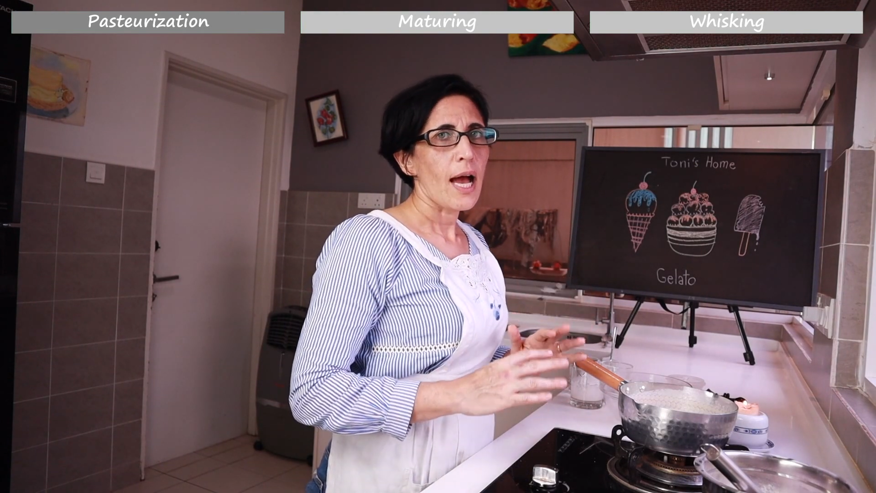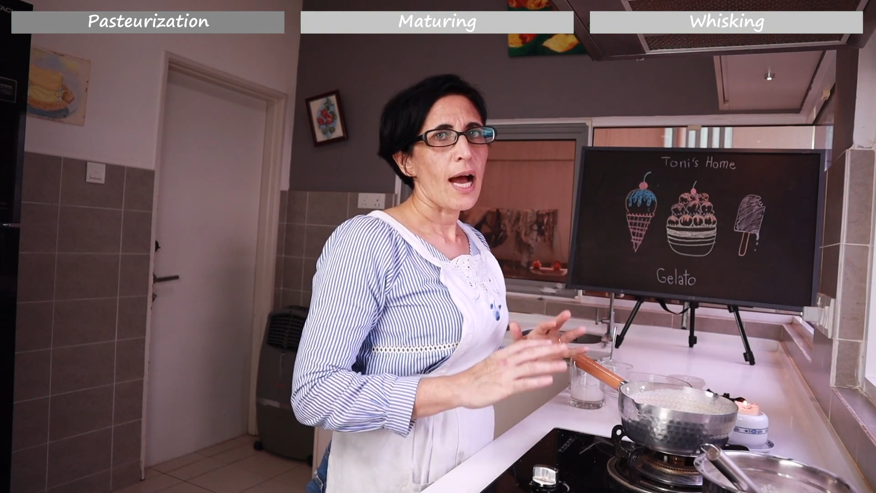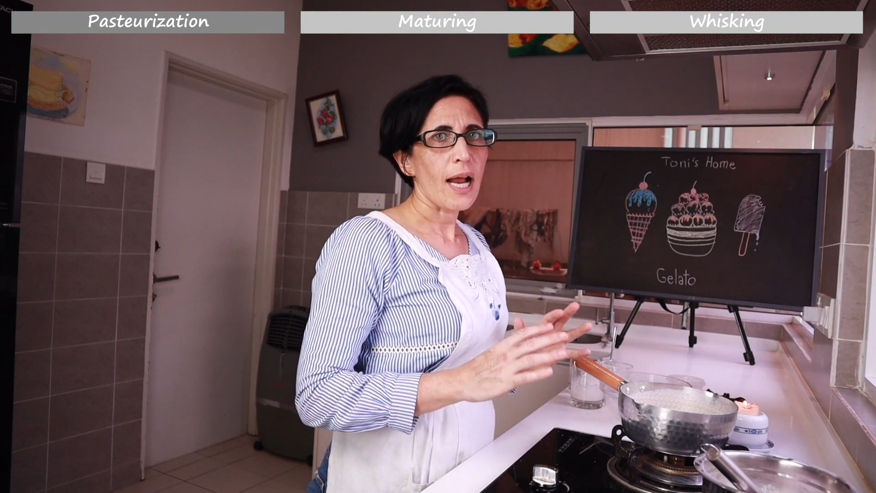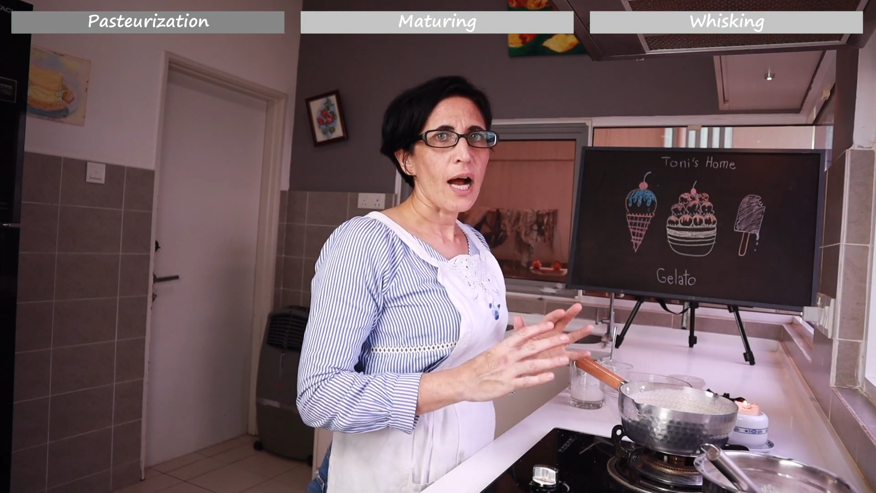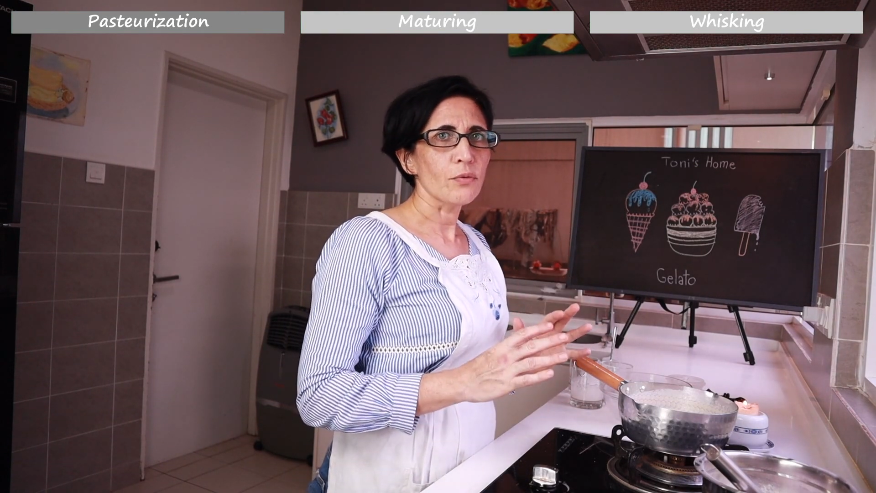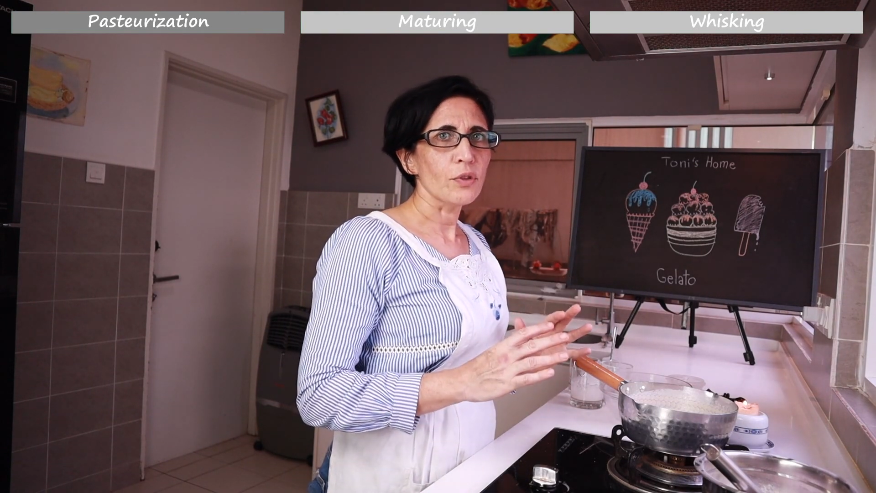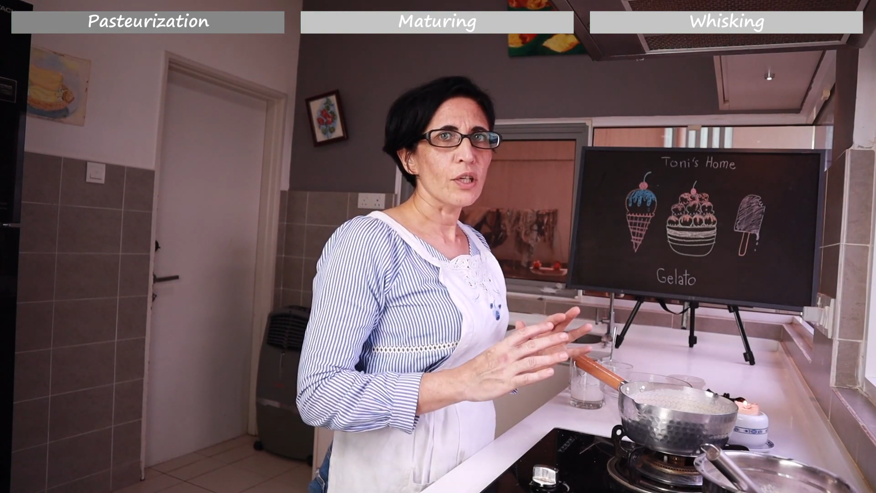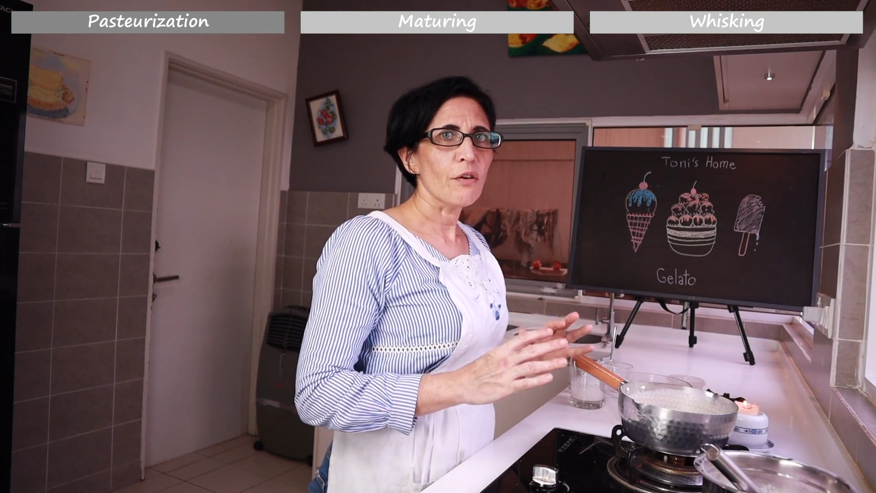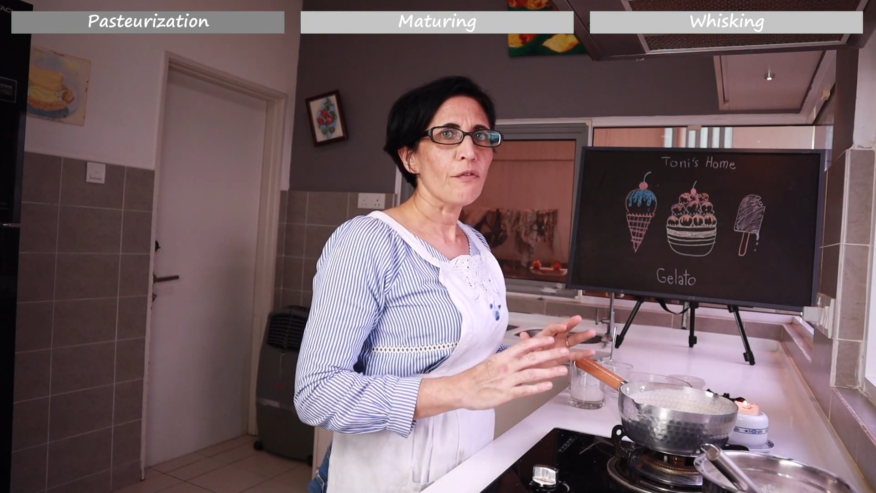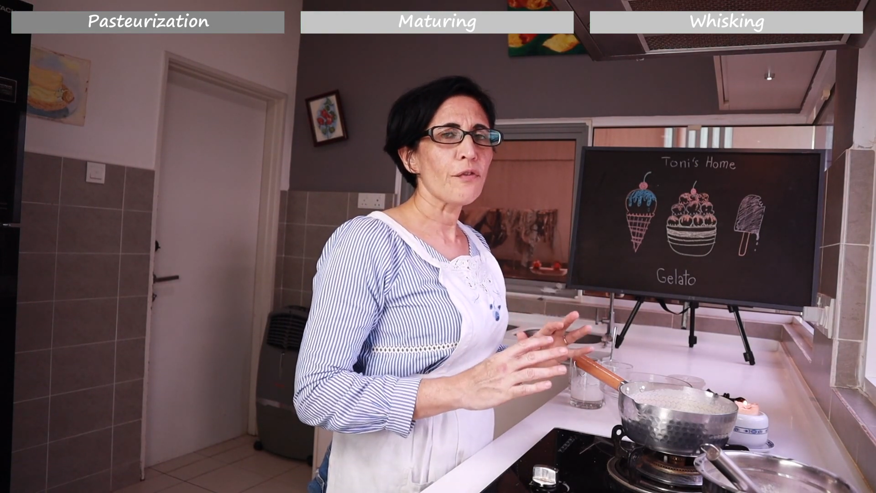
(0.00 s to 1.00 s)
around
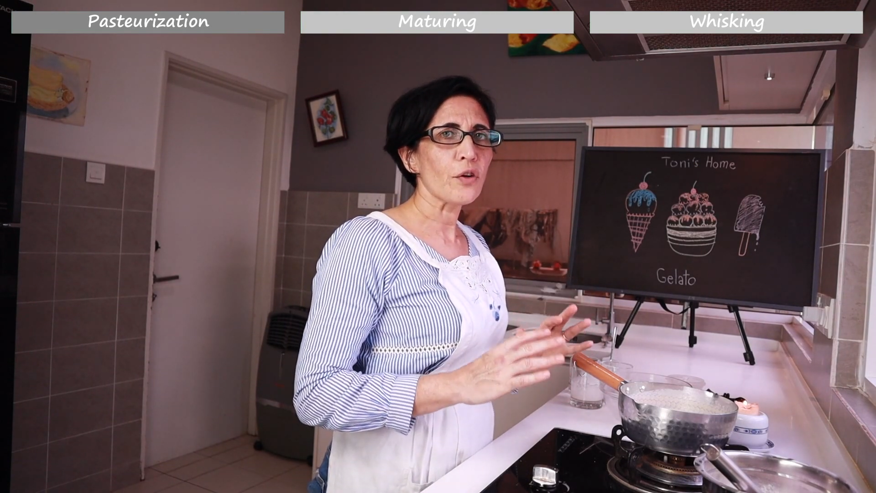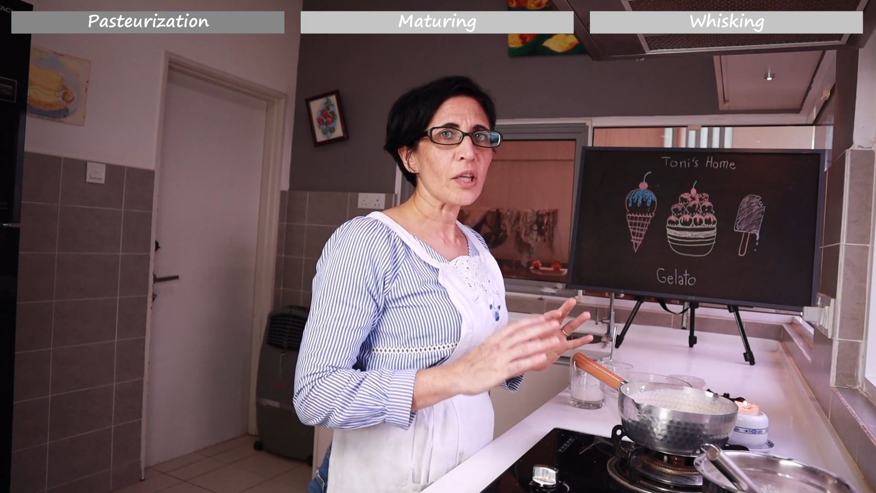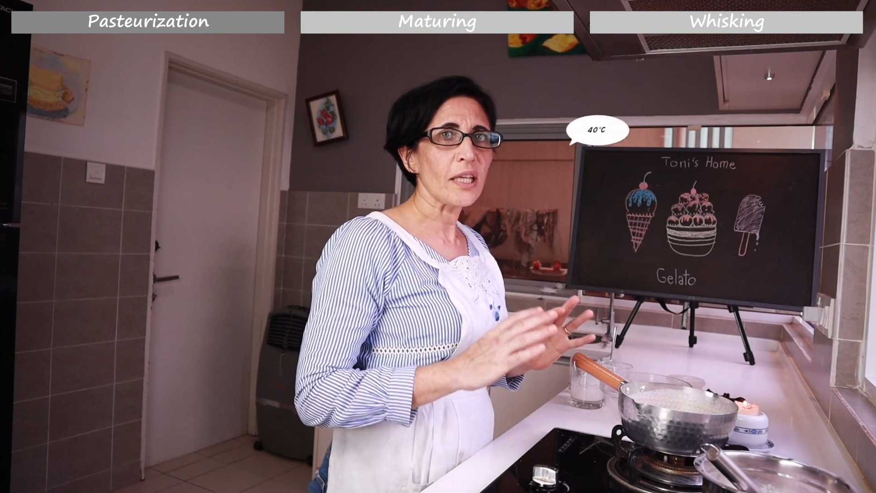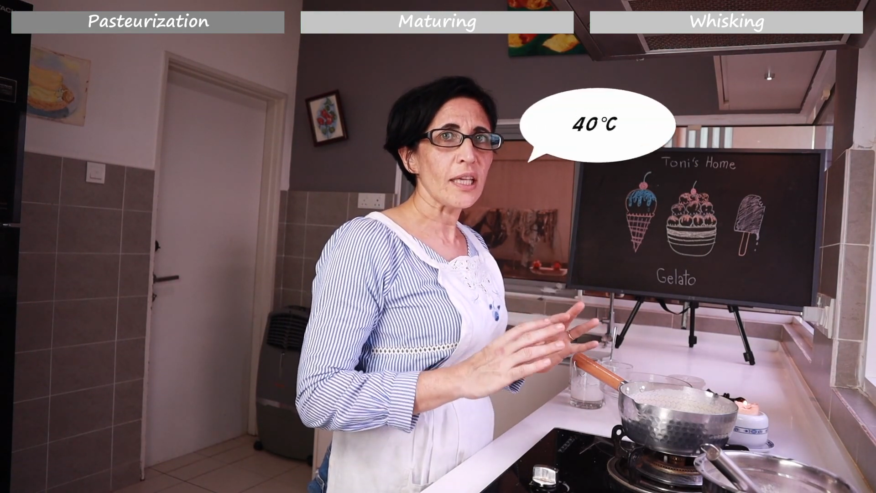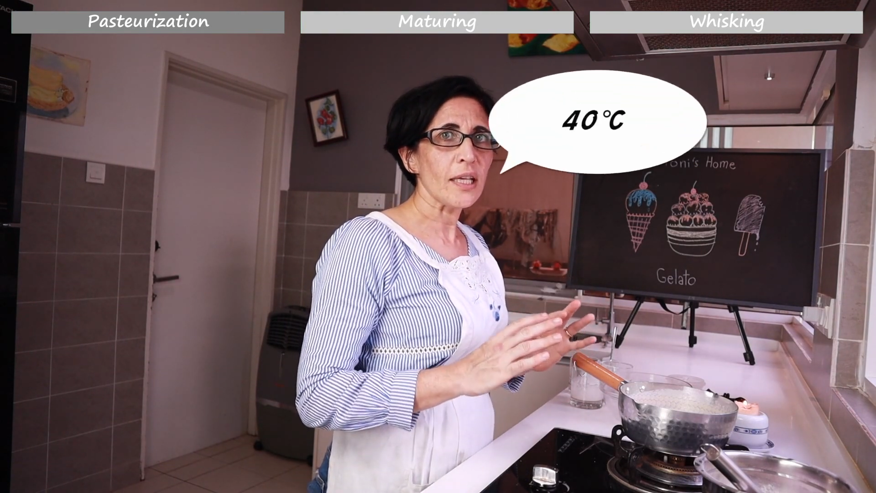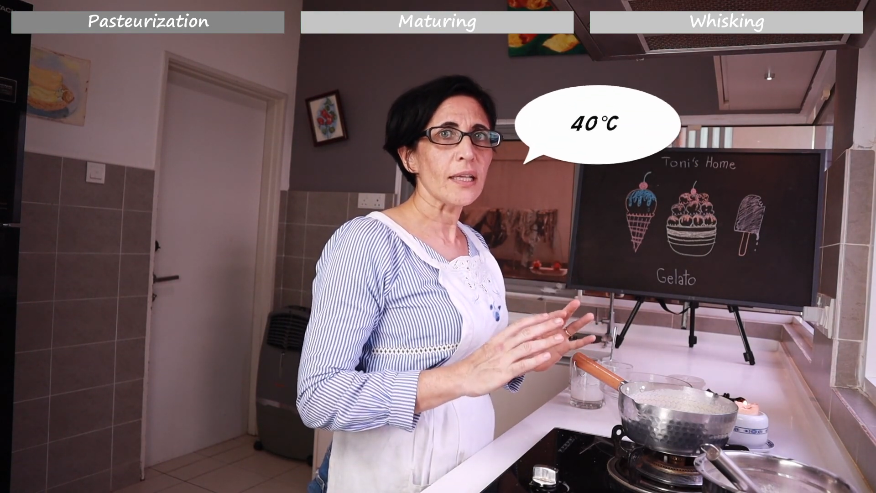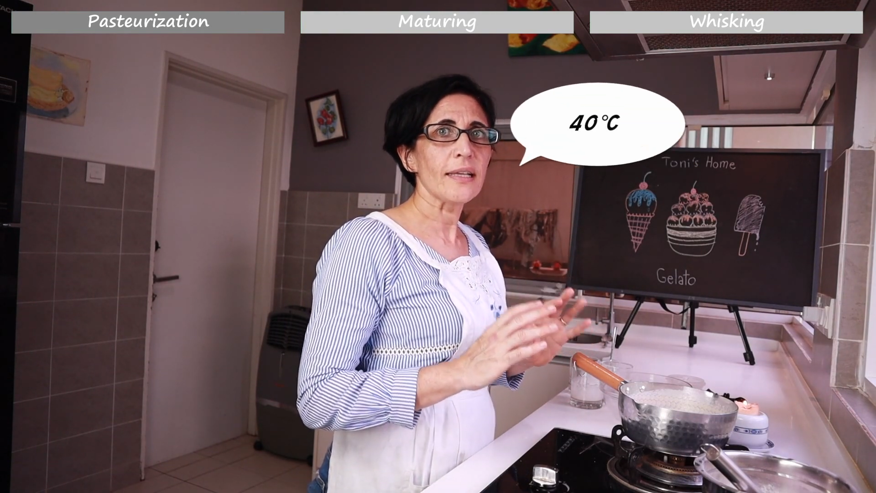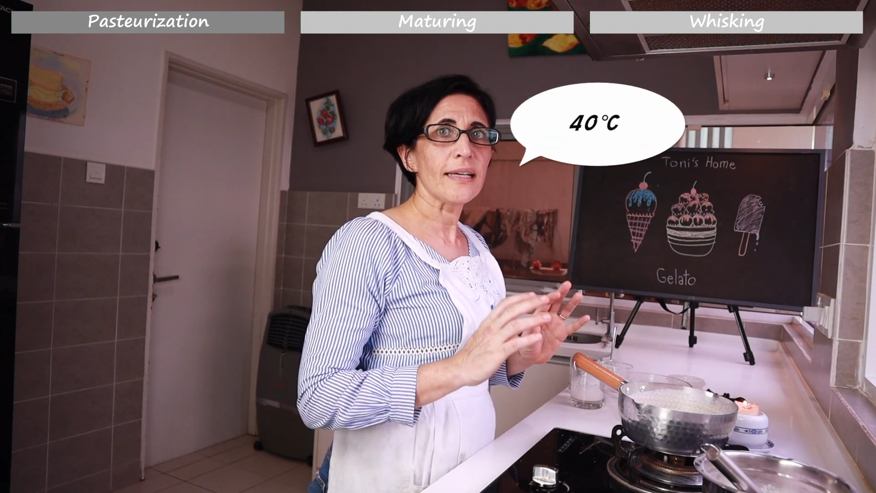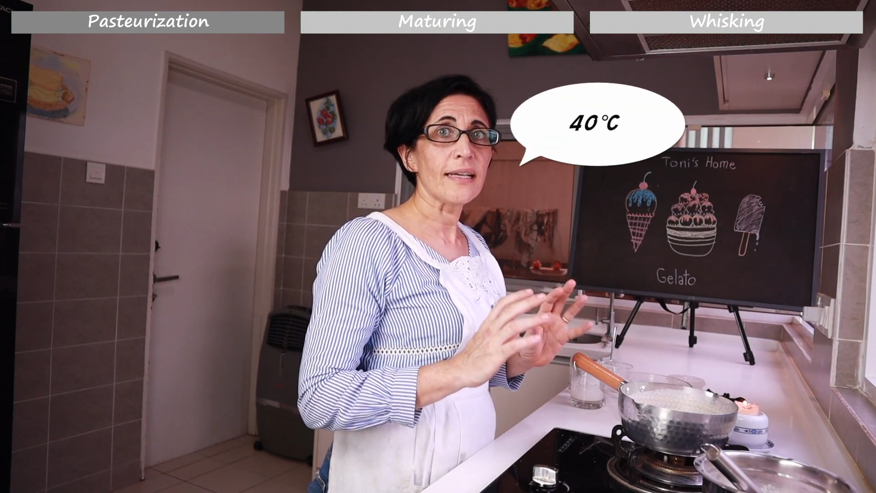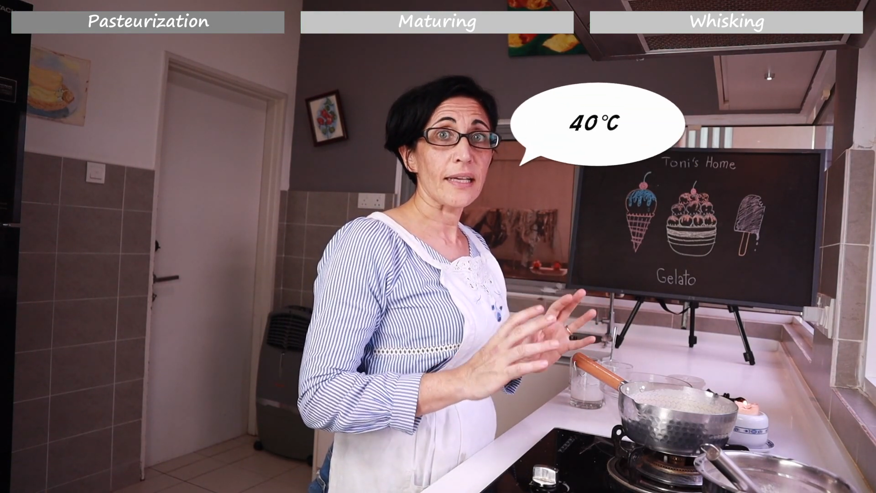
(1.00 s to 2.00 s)
40
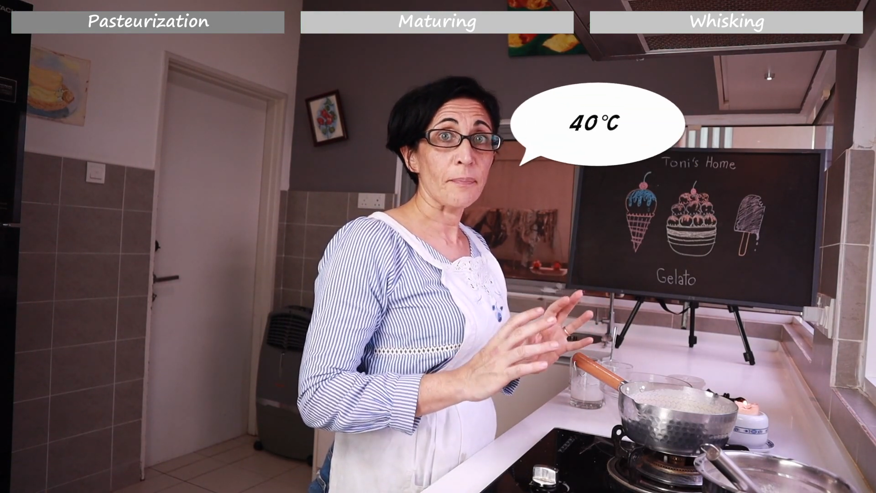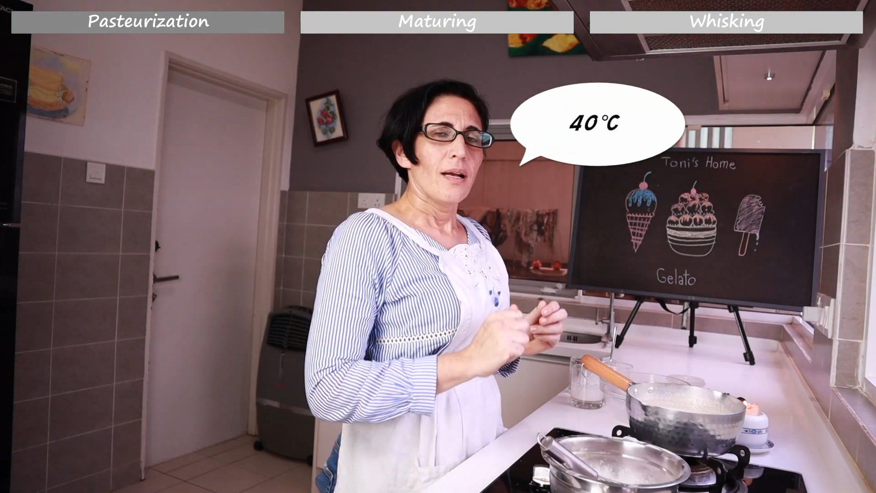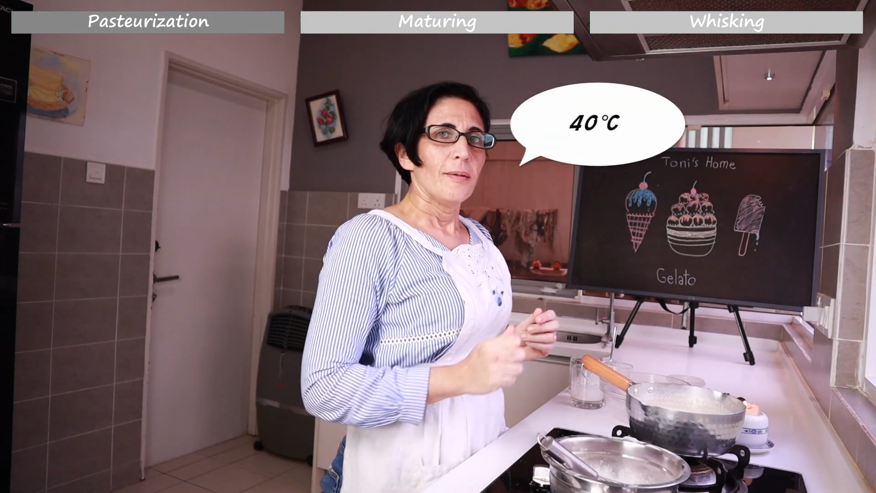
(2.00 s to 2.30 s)
degrees.